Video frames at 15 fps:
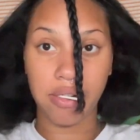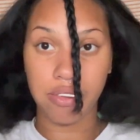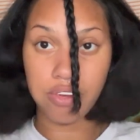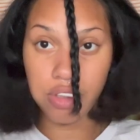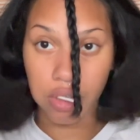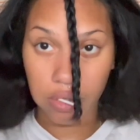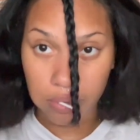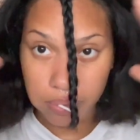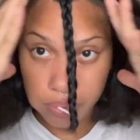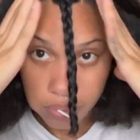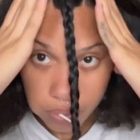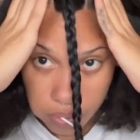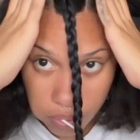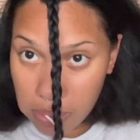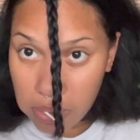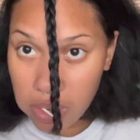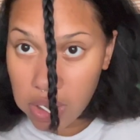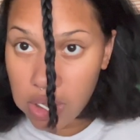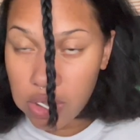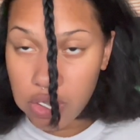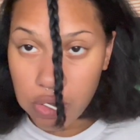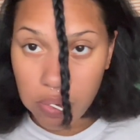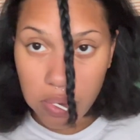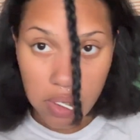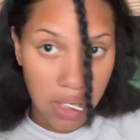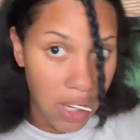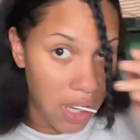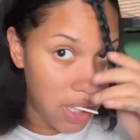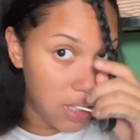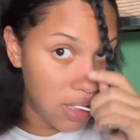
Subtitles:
So I'm gonna do it as